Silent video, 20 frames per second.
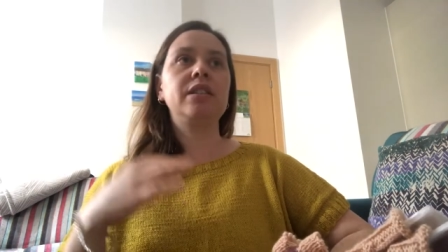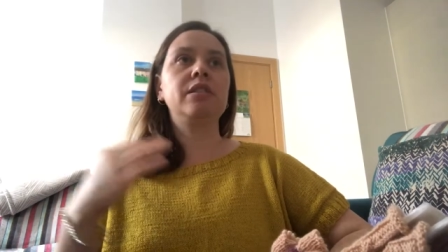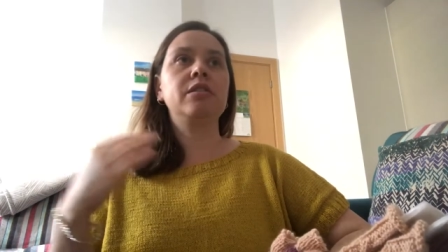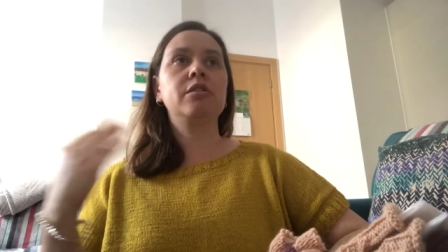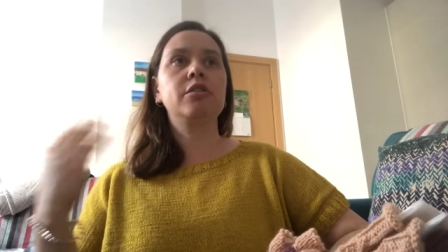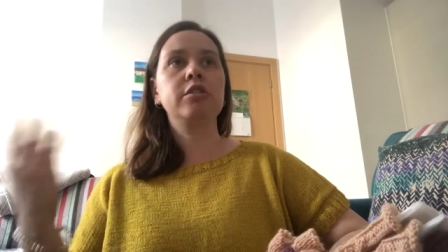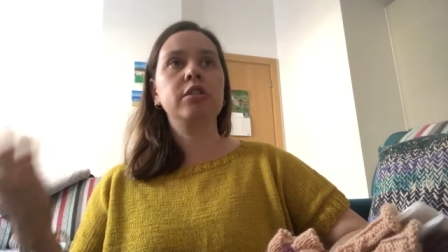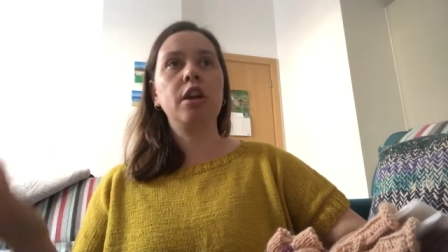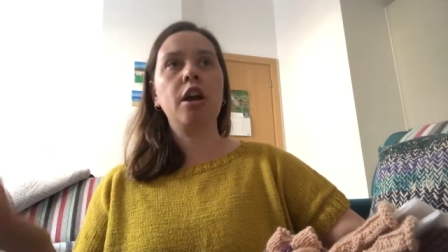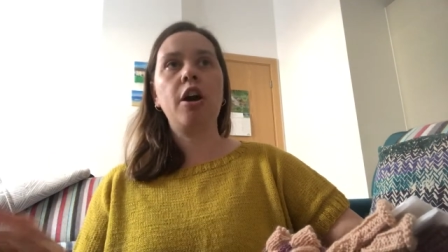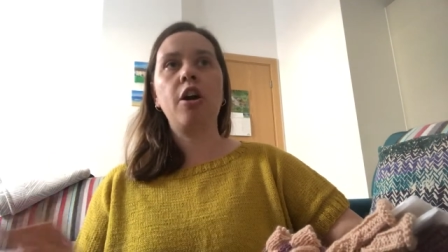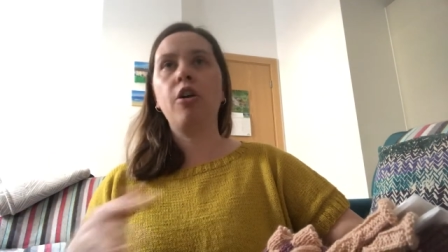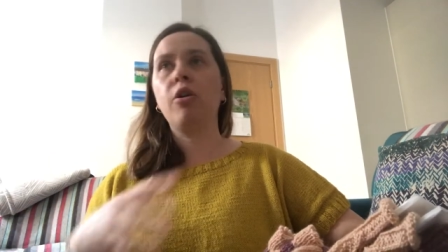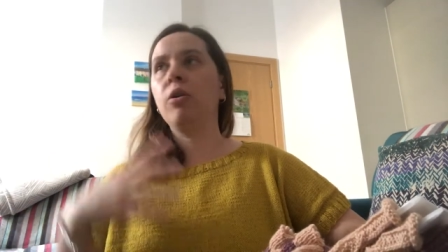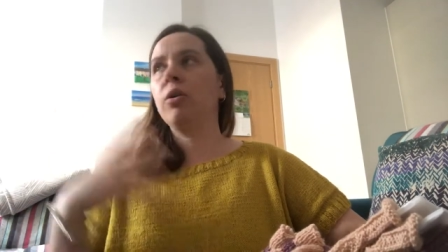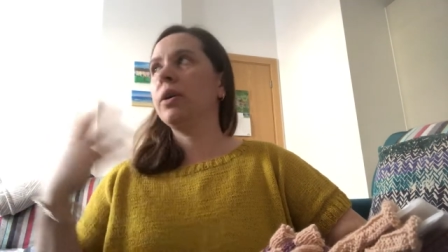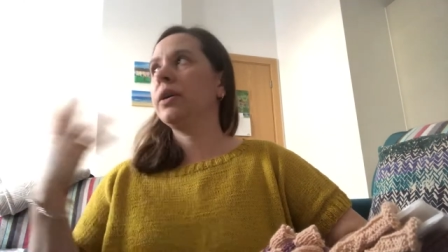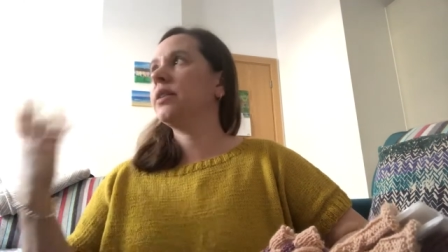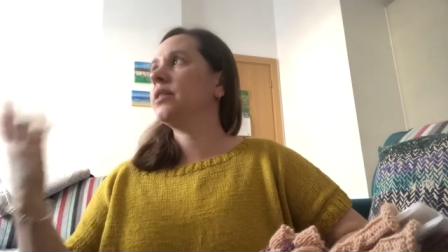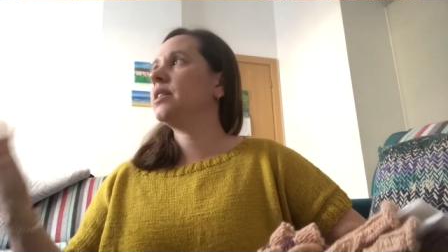it's
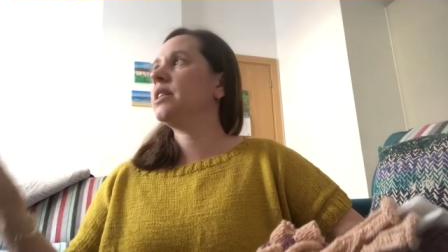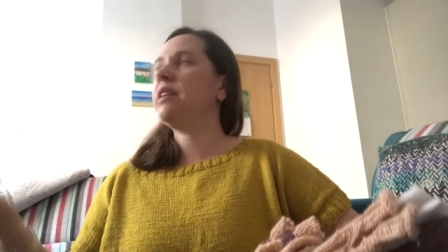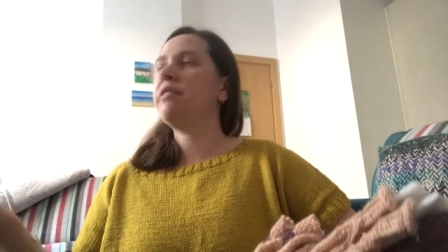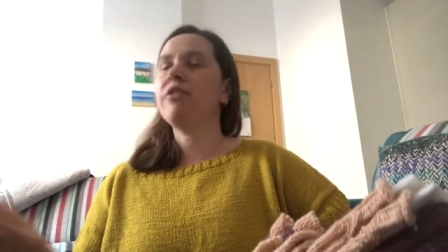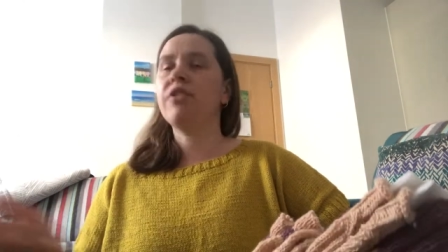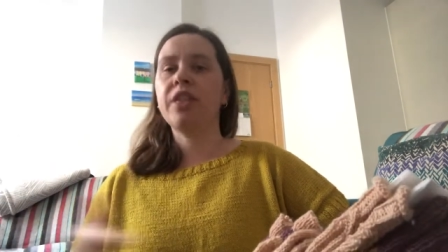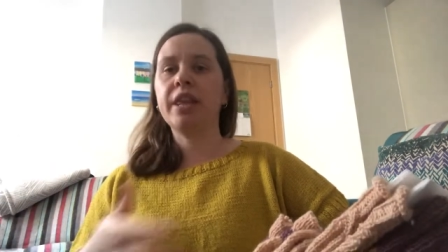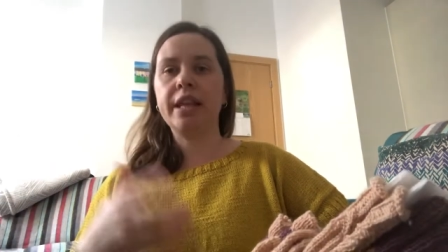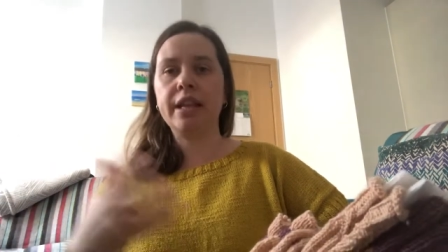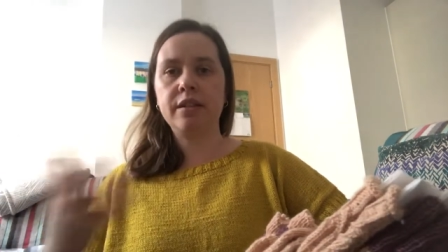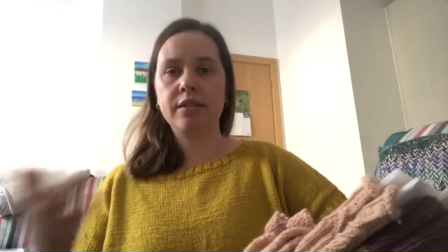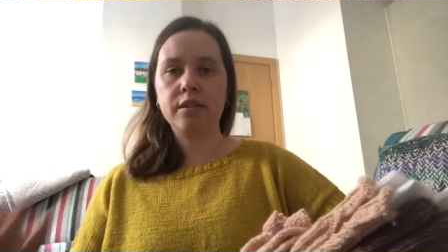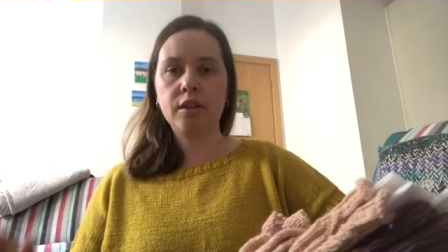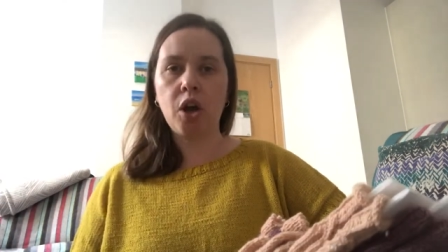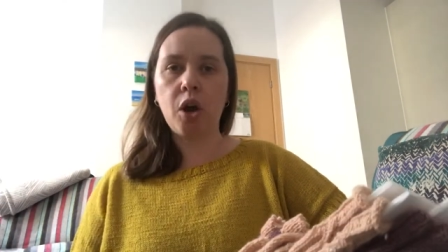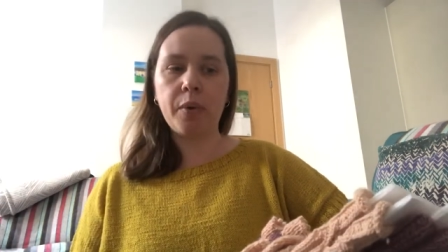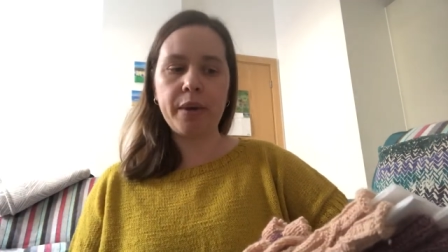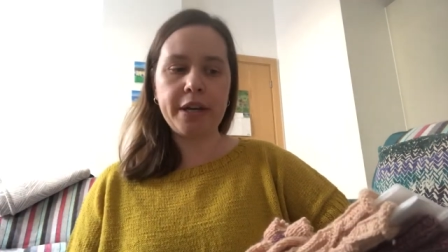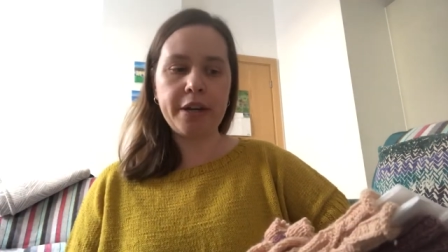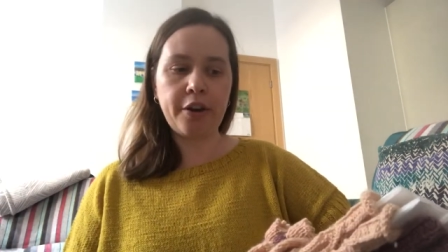slow because everything is
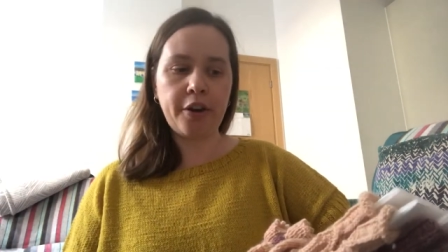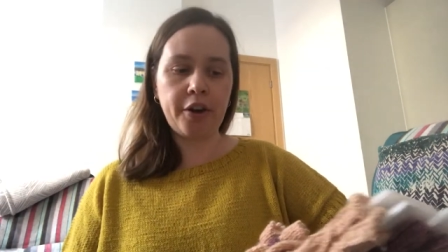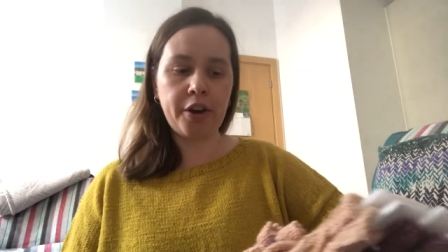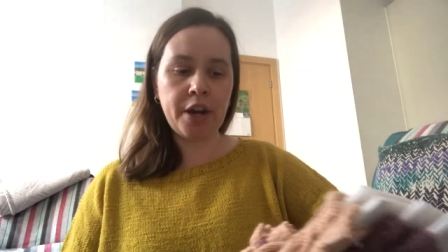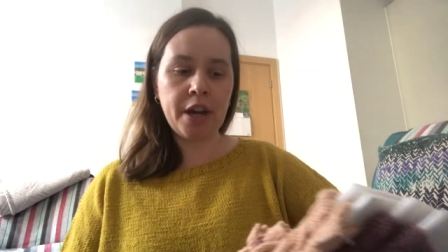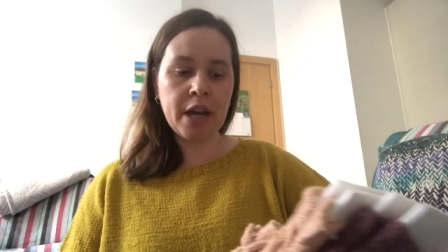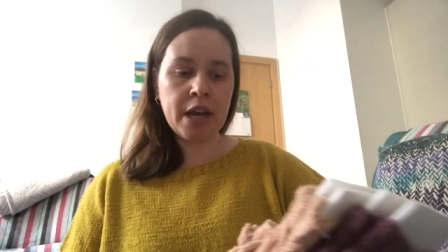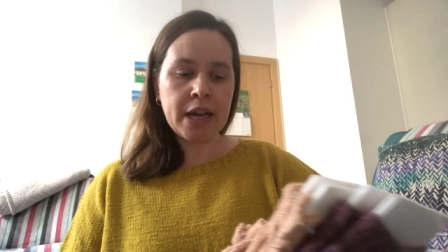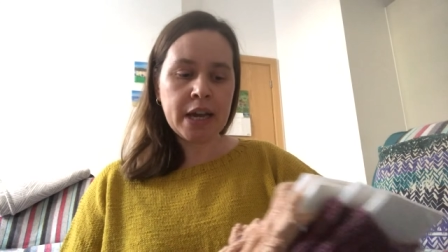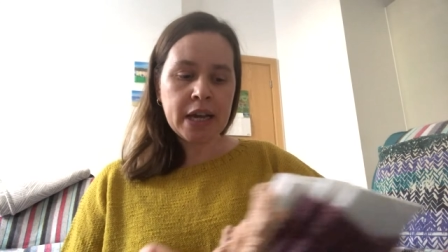going on.